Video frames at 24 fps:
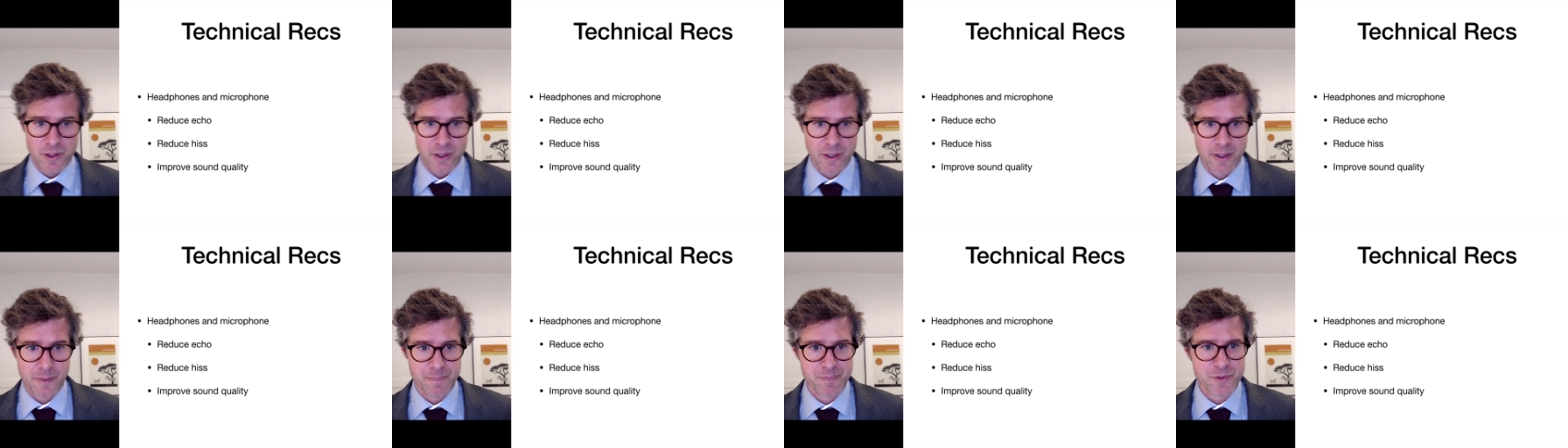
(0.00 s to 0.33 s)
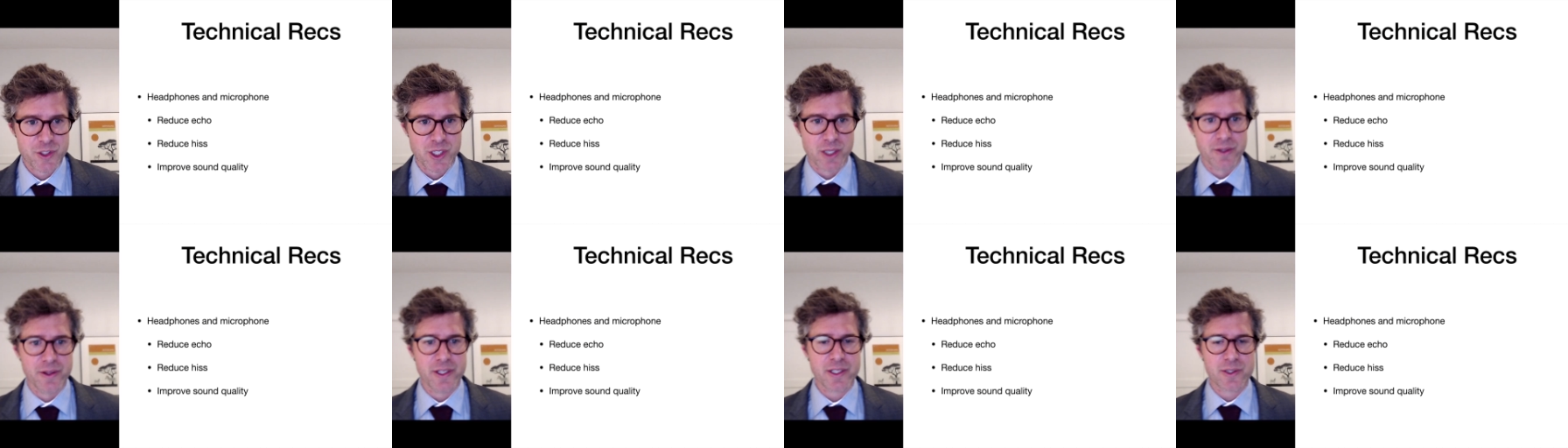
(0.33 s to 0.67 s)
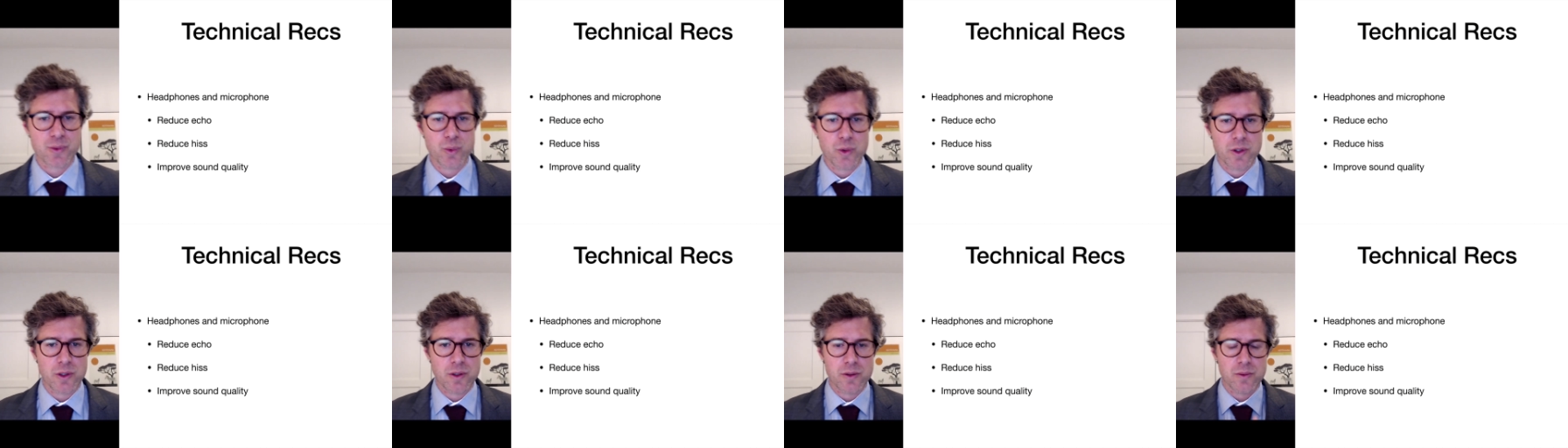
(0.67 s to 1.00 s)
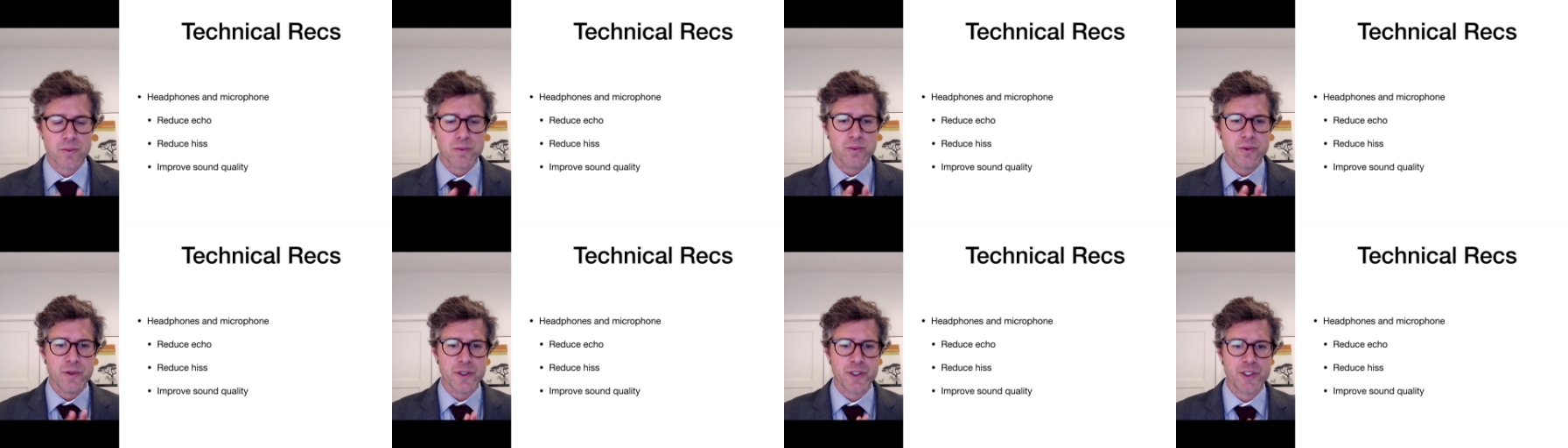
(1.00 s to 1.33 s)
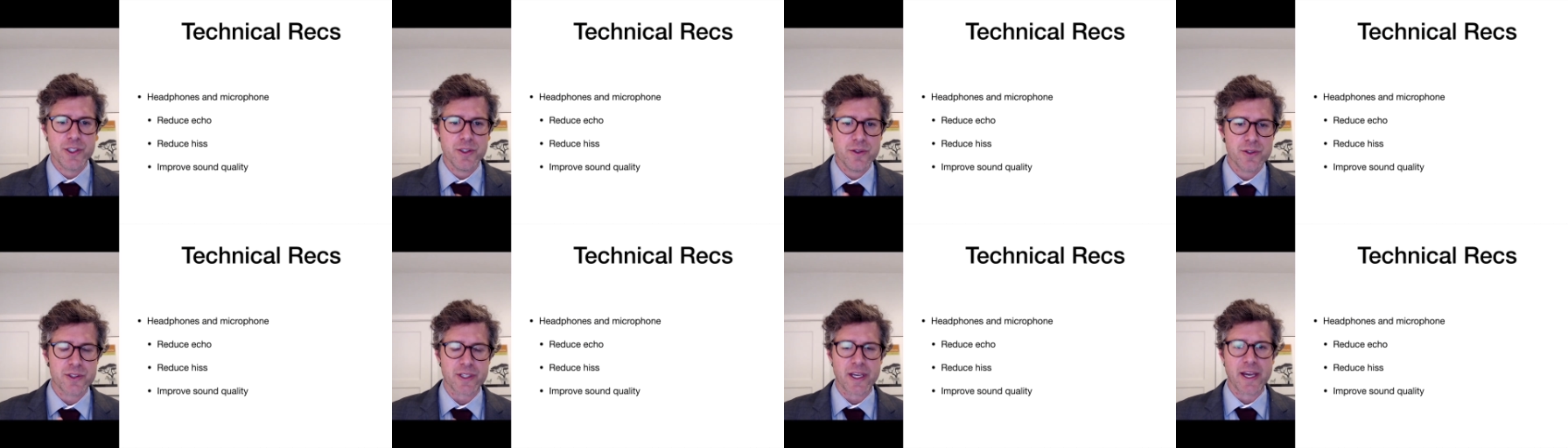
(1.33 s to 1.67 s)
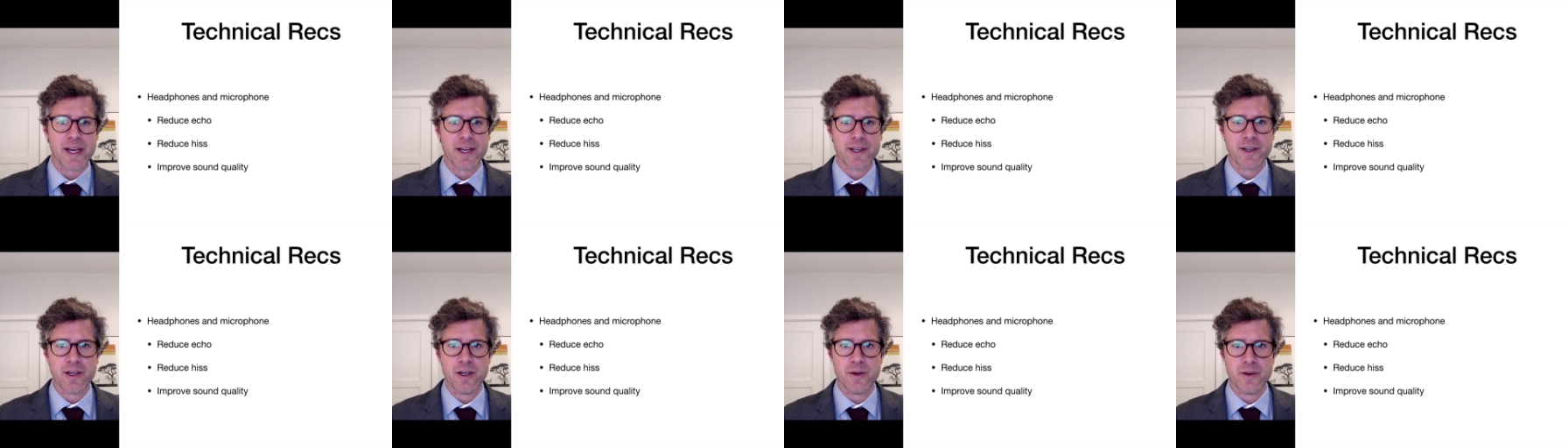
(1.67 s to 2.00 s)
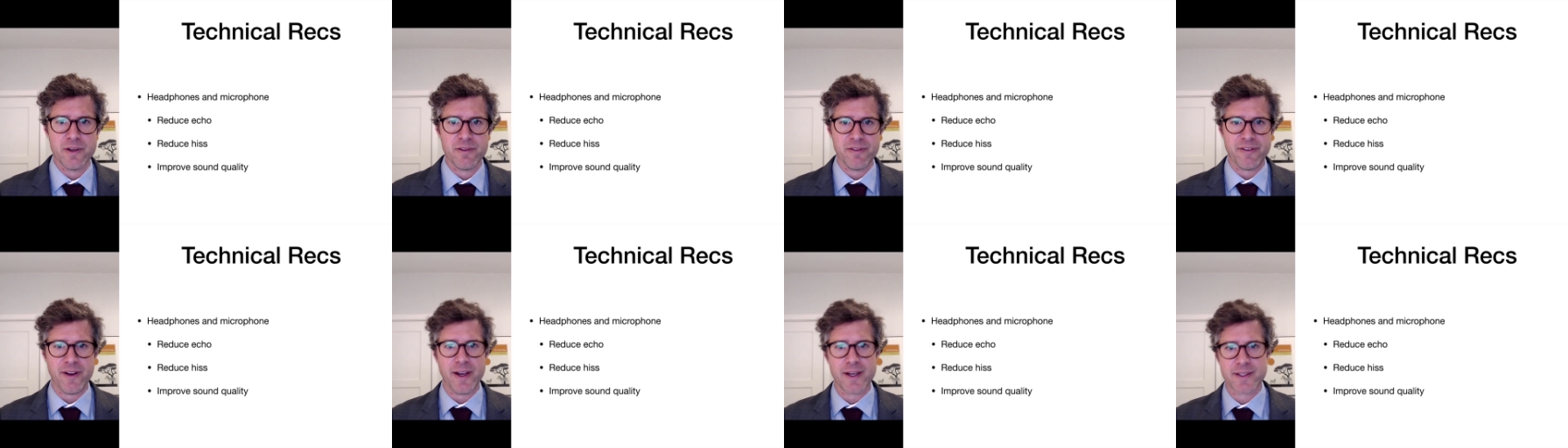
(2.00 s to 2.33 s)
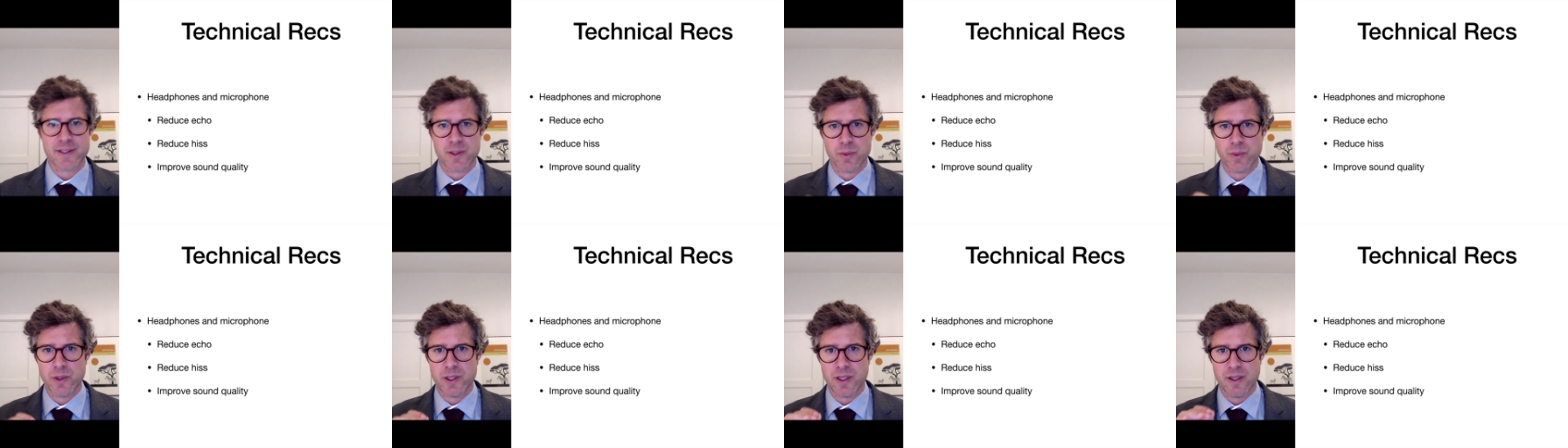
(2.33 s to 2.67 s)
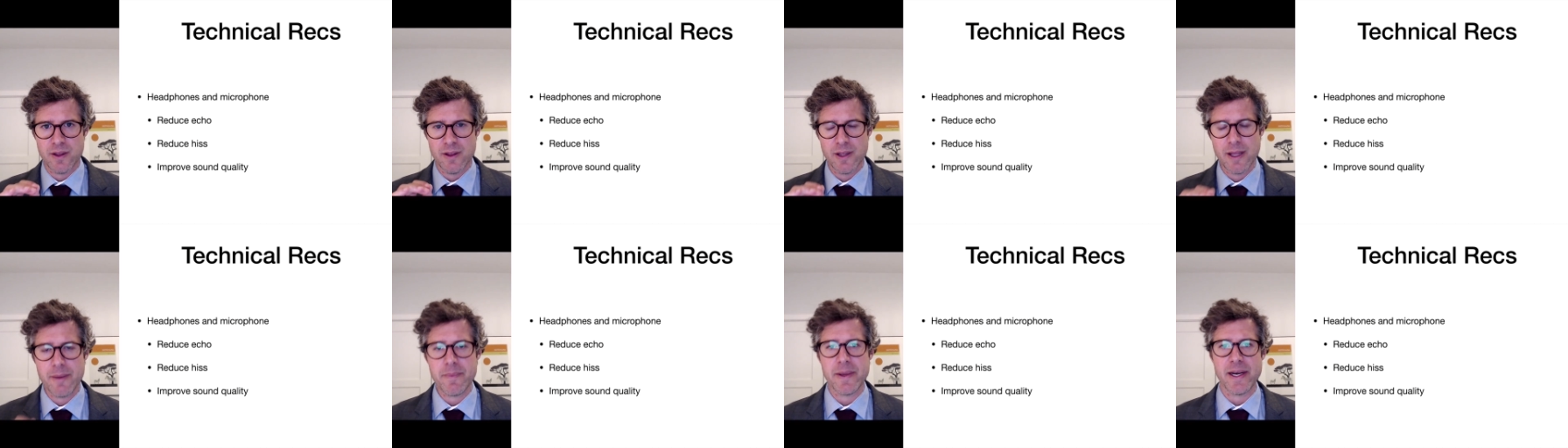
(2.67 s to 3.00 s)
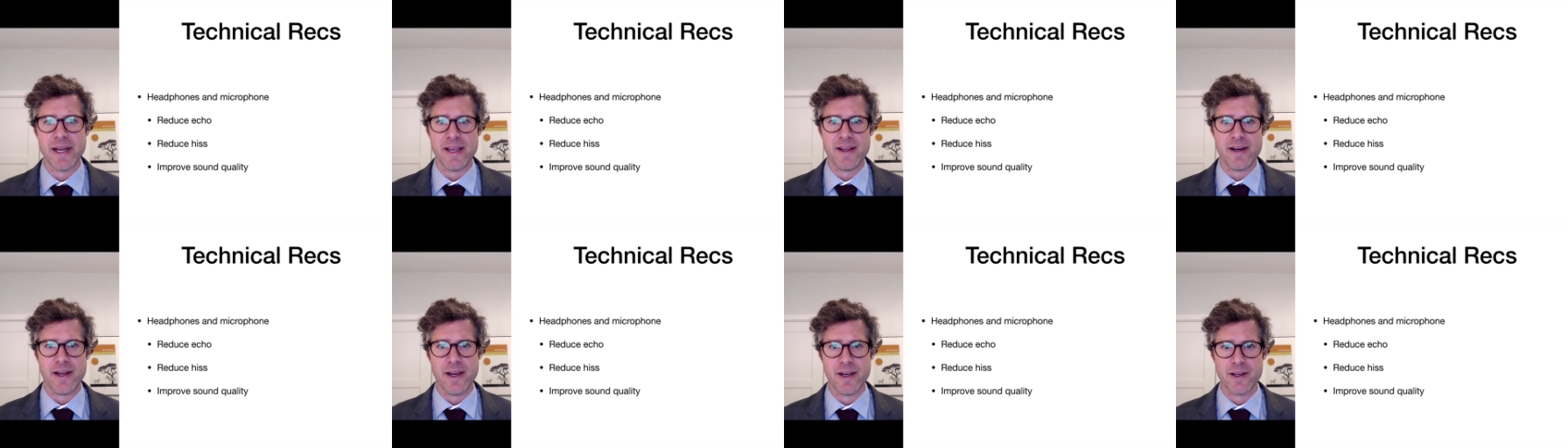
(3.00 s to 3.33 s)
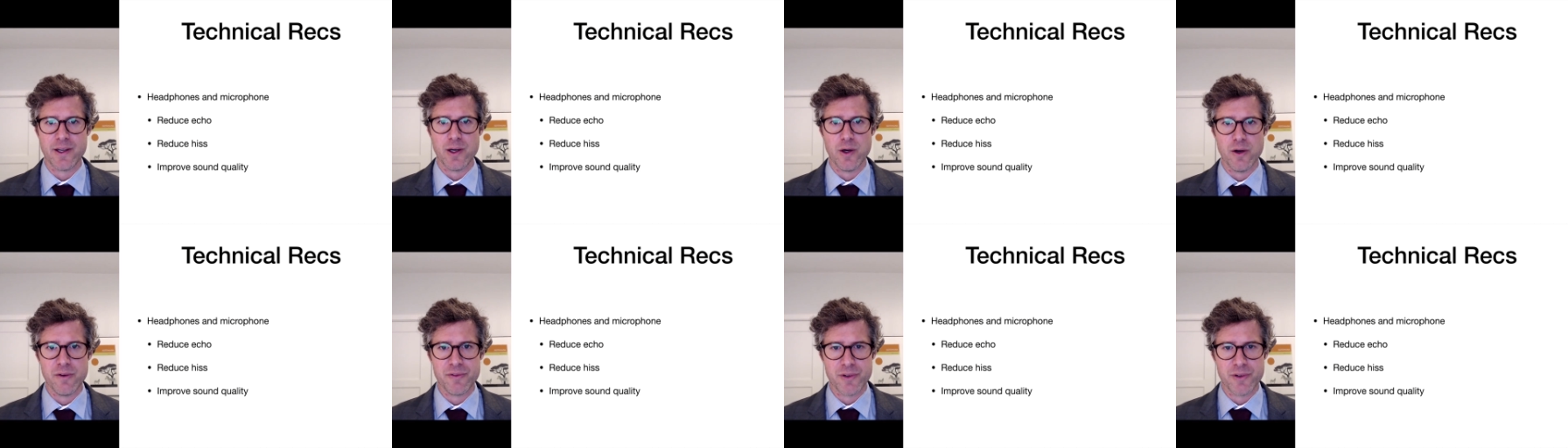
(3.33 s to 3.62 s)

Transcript: So this will reduce echo. In fact, it will eliminate echo.